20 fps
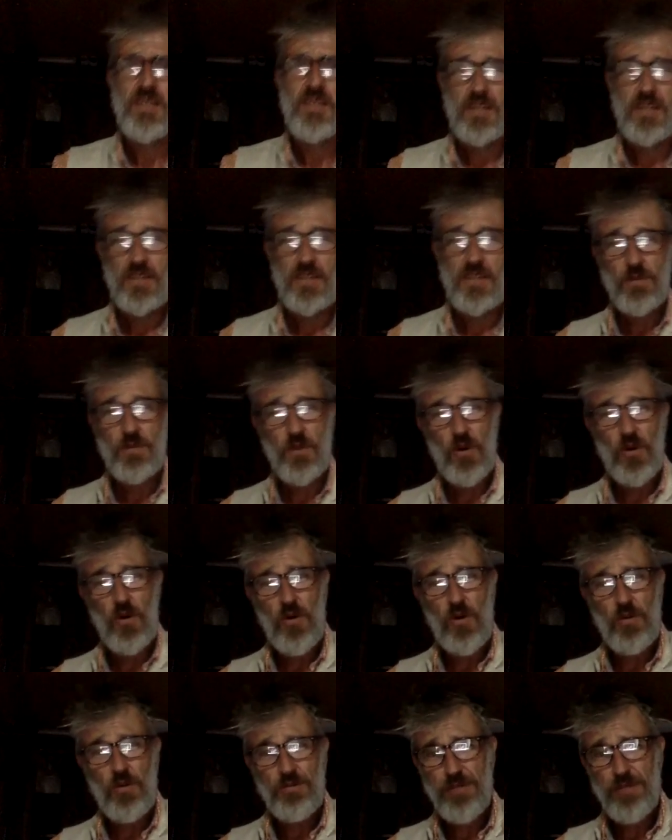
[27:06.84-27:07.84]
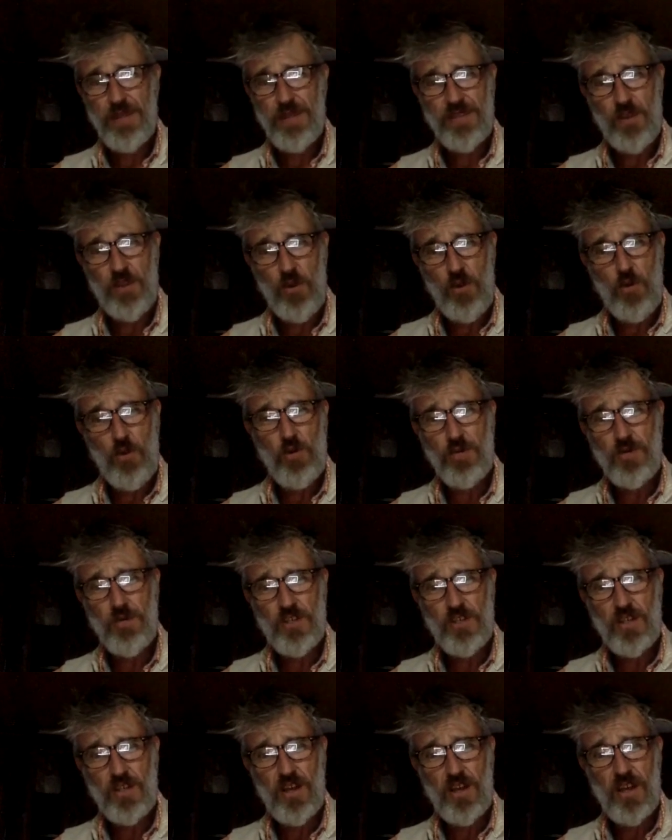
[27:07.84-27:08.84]
so we've got basically all of
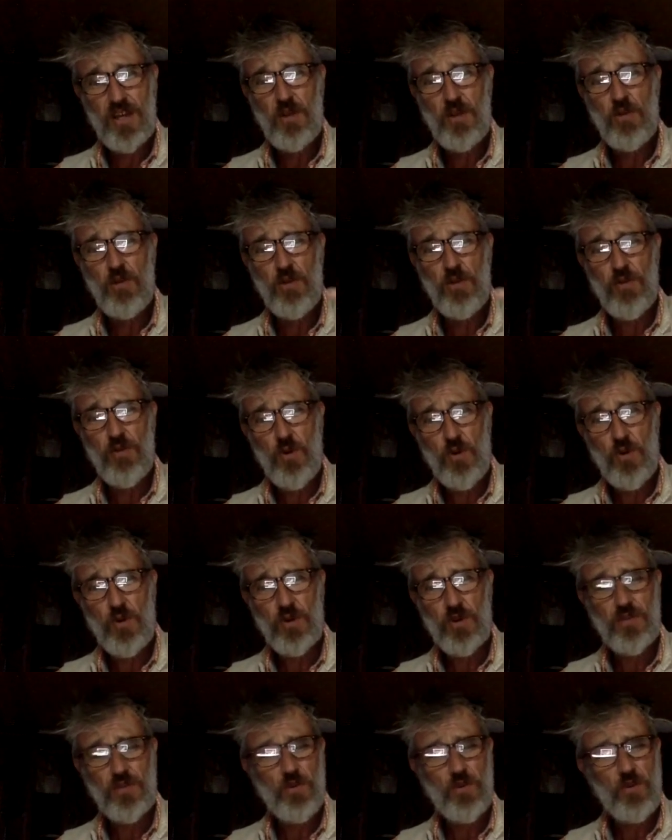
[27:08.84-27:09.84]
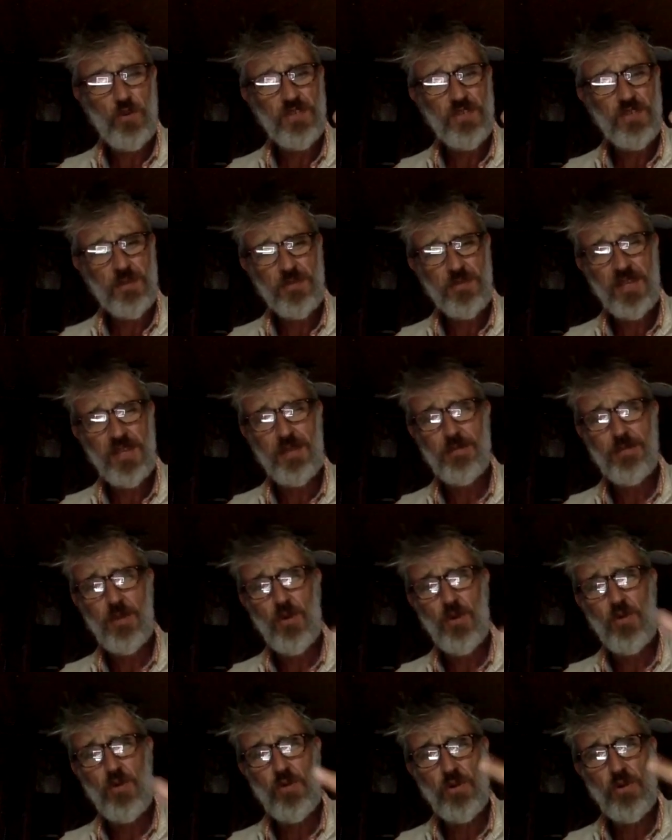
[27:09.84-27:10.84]
July, all of August, all of September,
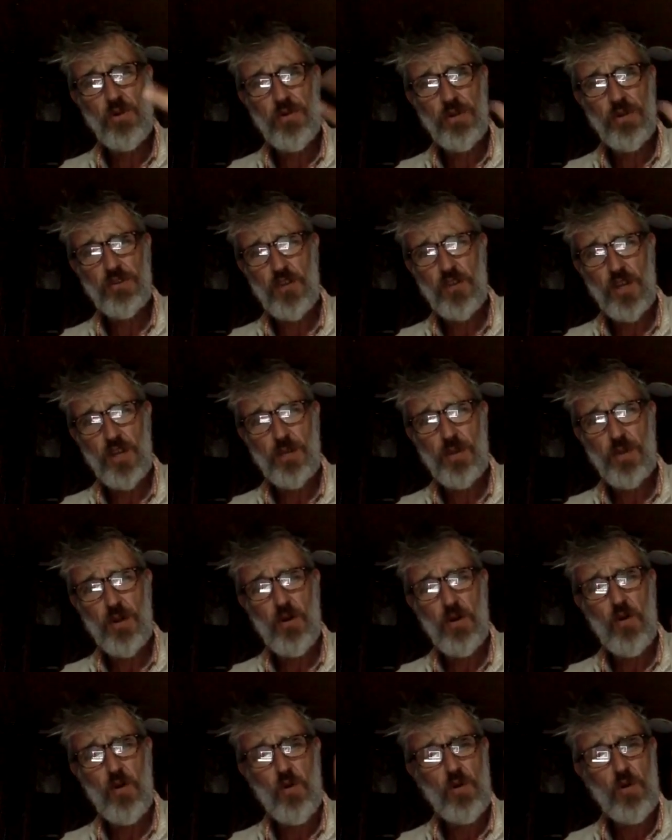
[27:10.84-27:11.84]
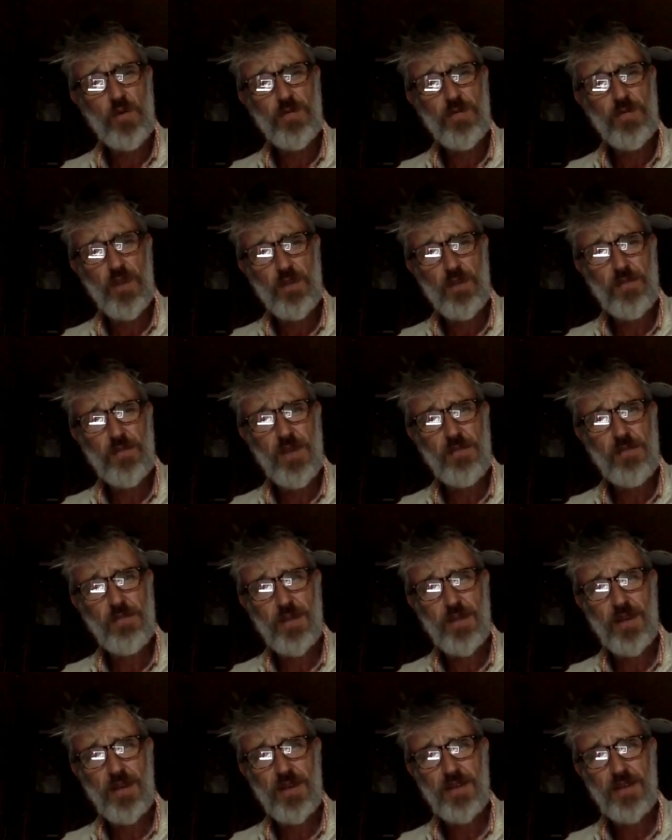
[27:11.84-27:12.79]
all of October, all of November,